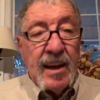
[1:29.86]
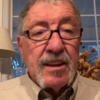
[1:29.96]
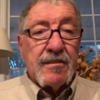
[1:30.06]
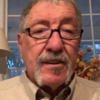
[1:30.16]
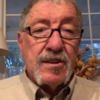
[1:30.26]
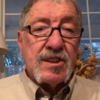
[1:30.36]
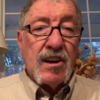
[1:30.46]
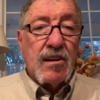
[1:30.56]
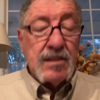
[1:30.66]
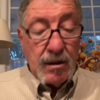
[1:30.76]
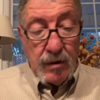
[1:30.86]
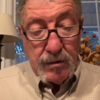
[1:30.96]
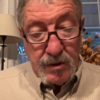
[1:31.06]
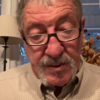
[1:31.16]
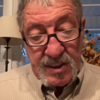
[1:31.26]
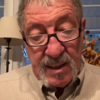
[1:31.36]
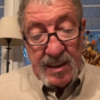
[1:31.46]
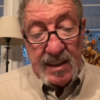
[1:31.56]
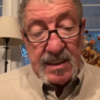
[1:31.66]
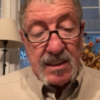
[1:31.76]
The first song that we will
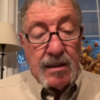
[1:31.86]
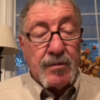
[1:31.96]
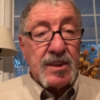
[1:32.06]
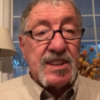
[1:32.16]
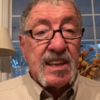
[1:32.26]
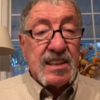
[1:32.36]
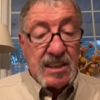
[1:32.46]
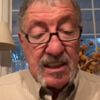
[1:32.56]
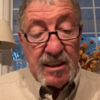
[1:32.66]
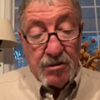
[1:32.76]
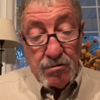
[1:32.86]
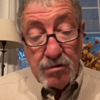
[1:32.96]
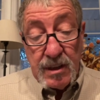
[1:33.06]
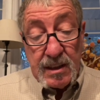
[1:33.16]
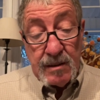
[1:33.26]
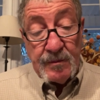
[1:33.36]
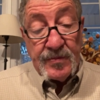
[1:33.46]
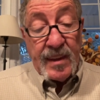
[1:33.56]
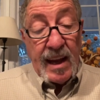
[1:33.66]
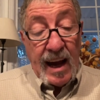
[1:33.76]
sing is number 63.
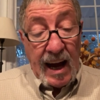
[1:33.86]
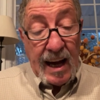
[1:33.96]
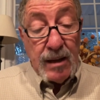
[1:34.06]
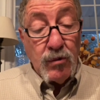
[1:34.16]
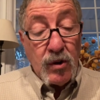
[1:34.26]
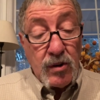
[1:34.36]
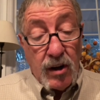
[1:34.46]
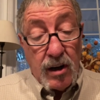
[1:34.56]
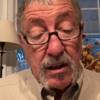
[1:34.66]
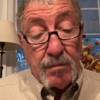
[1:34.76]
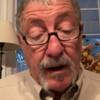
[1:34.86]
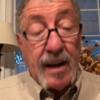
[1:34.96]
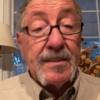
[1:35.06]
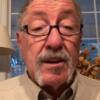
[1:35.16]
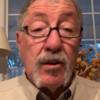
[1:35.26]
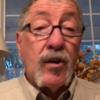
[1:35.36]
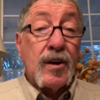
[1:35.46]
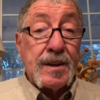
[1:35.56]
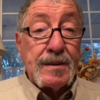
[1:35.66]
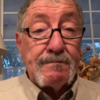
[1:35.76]
I will call upon the
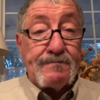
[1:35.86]
Lord.